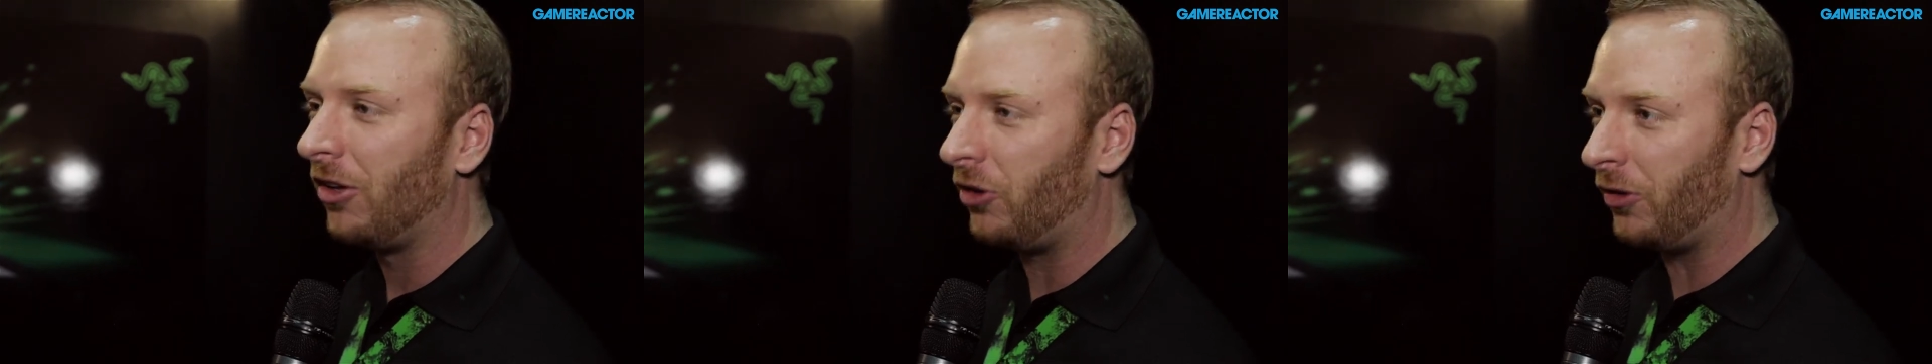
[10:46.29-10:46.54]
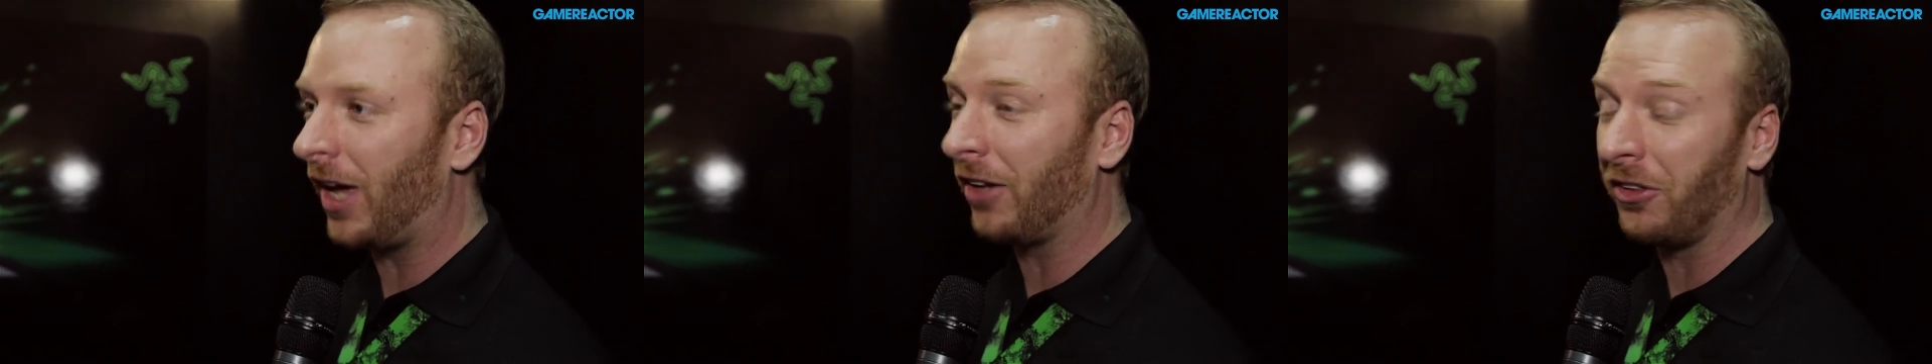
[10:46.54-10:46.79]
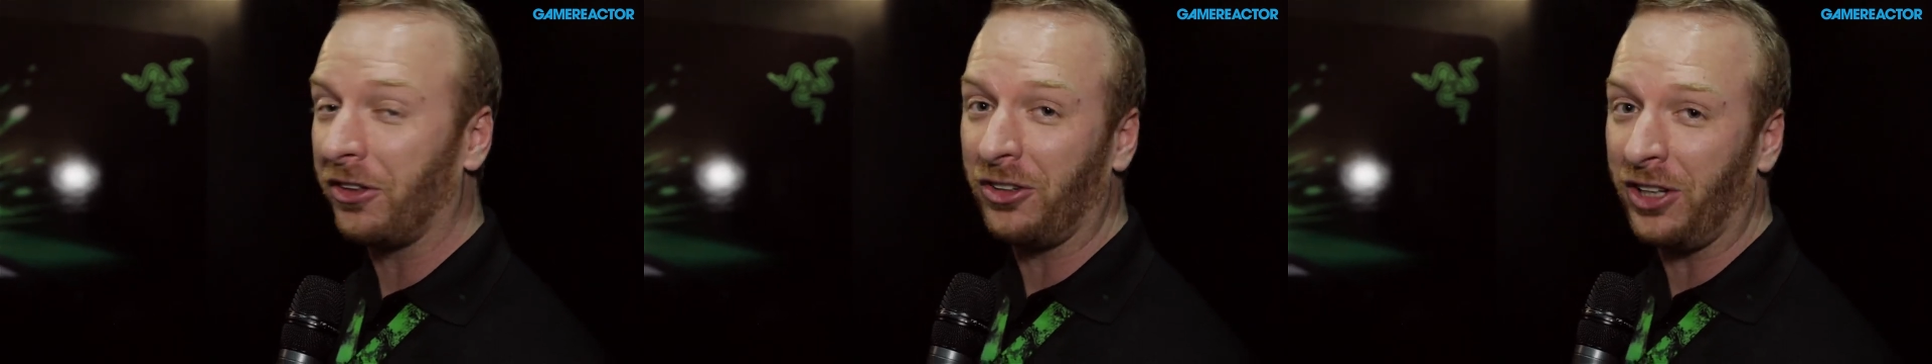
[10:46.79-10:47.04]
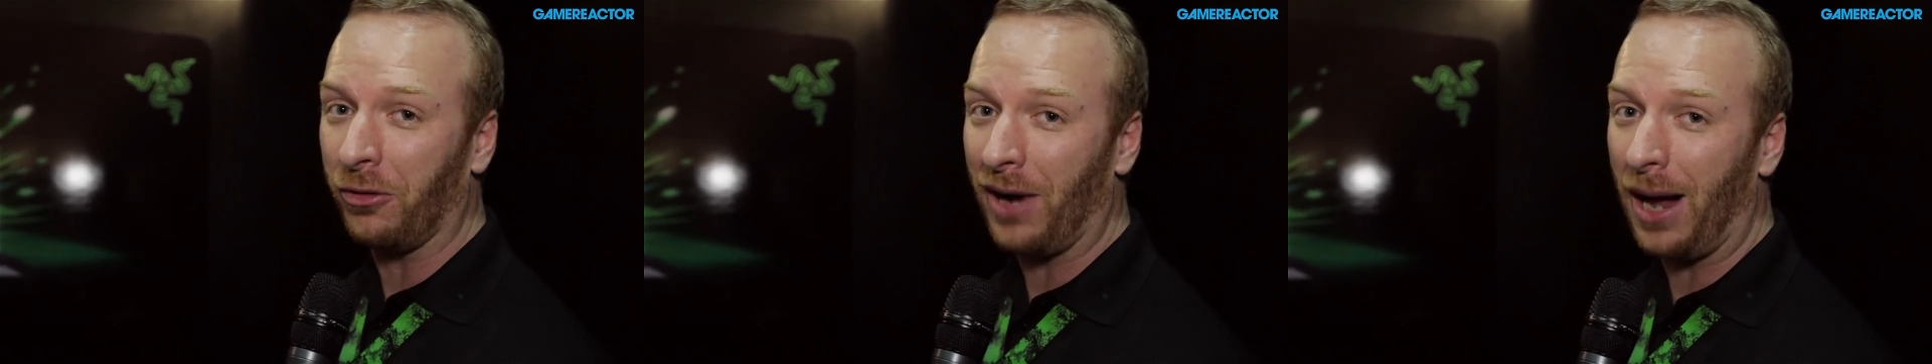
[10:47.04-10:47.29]

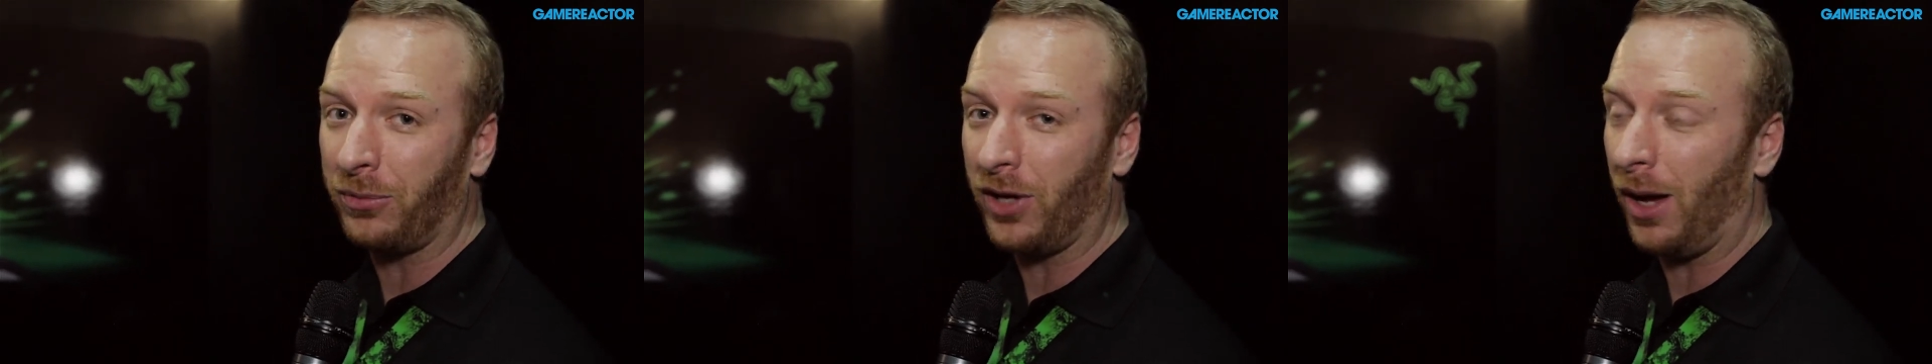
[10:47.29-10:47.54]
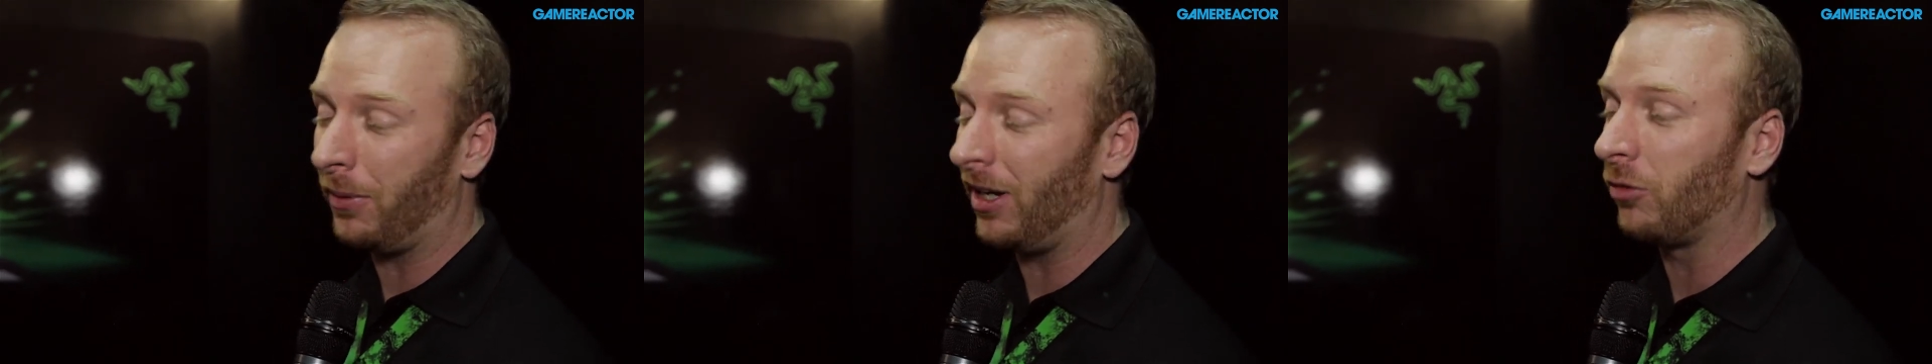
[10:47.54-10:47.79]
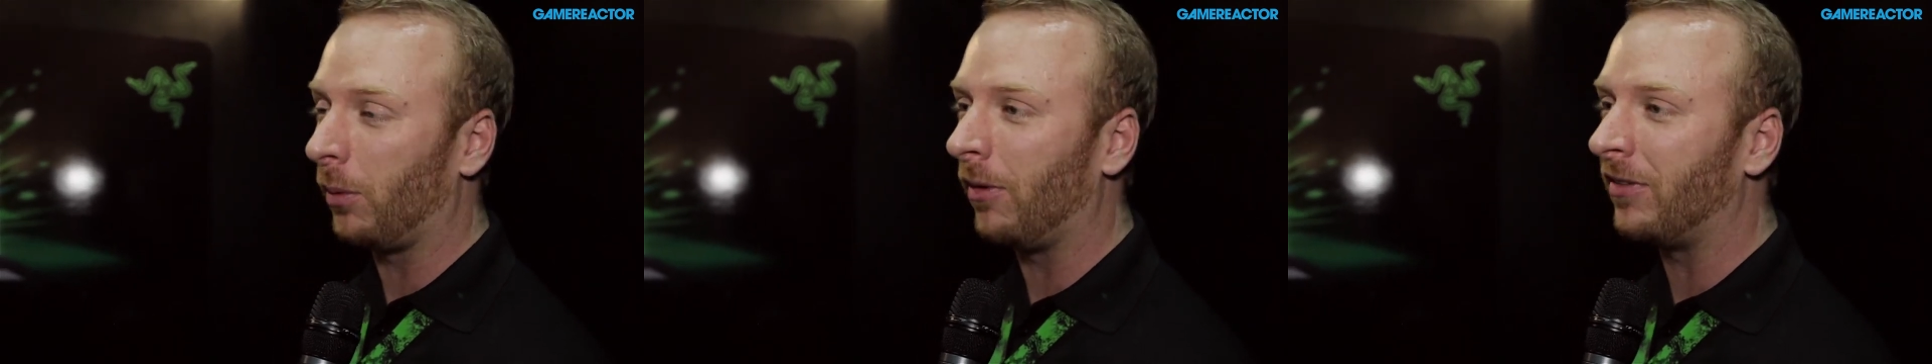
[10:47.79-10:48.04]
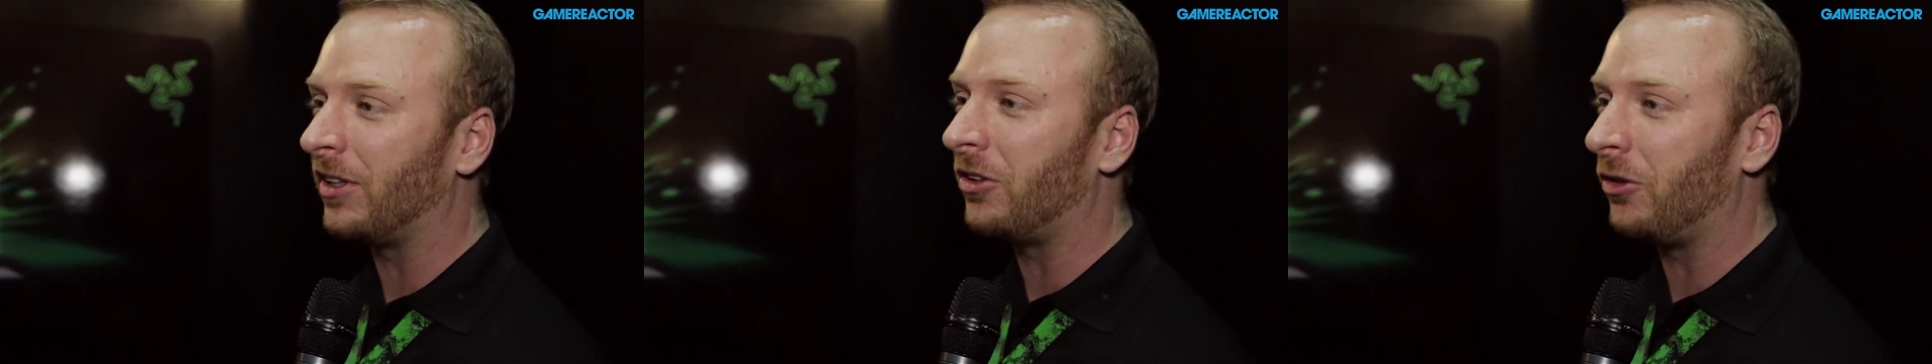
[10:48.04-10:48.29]
2013 wraps up and as we
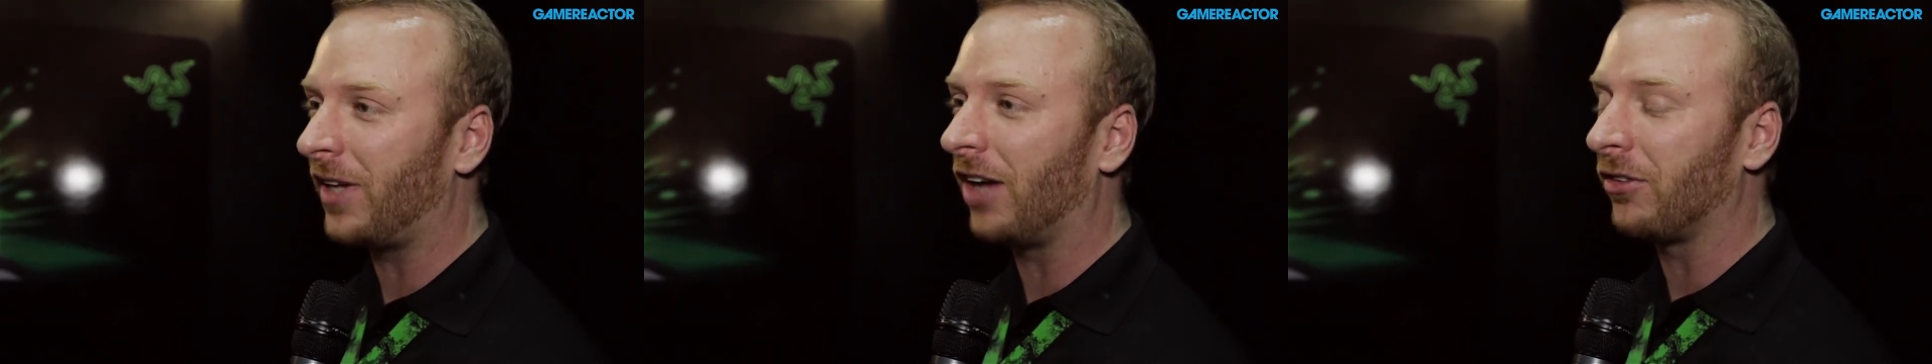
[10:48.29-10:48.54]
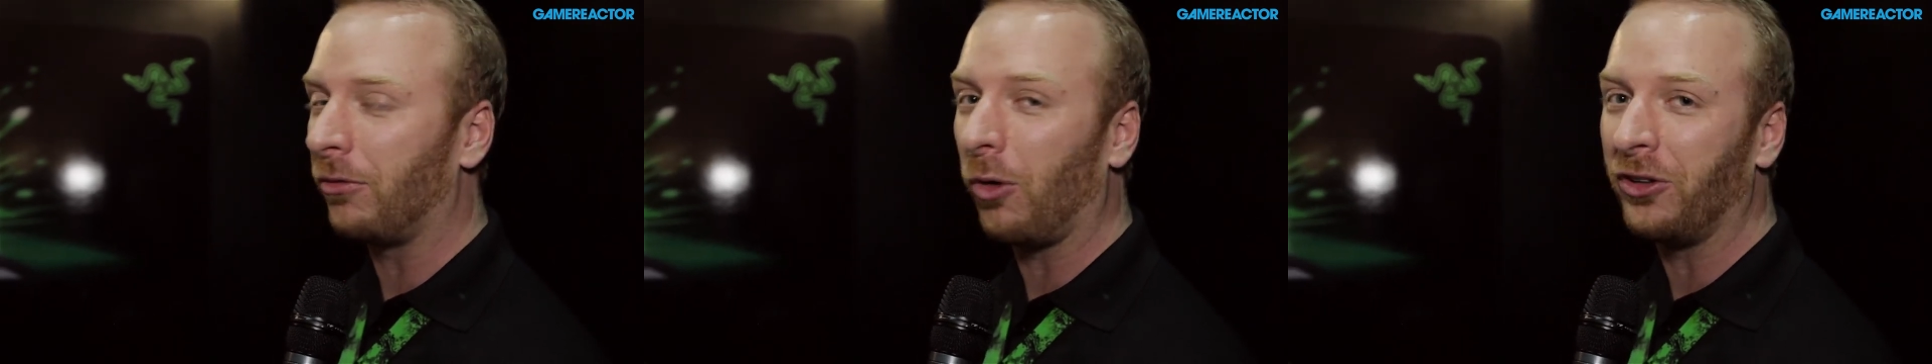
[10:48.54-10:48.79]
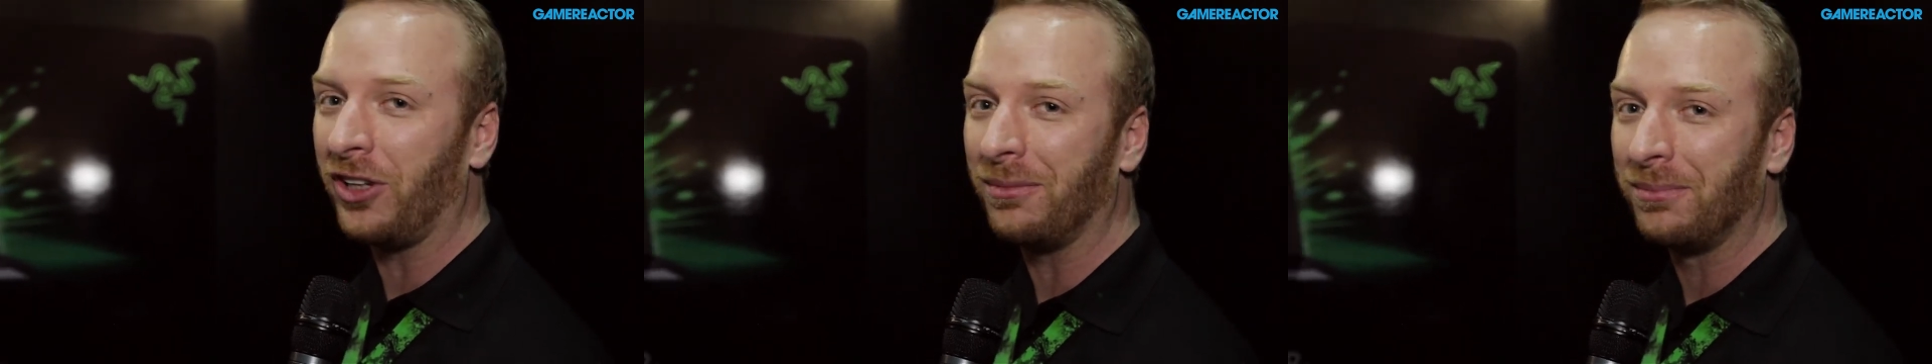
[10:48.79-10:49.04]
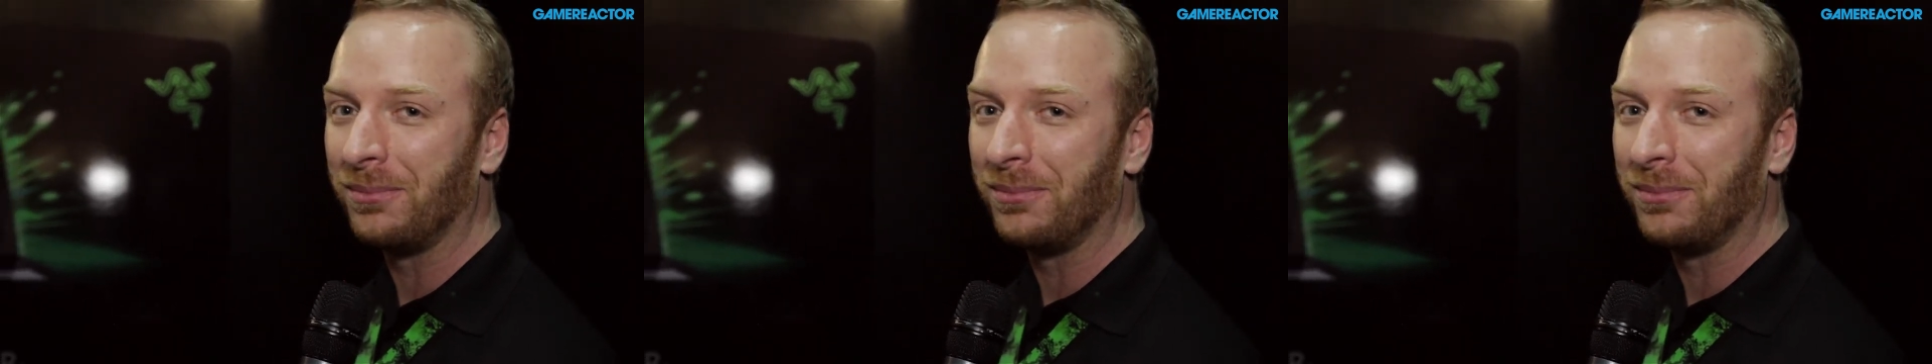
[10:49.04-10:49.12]
move into 2014.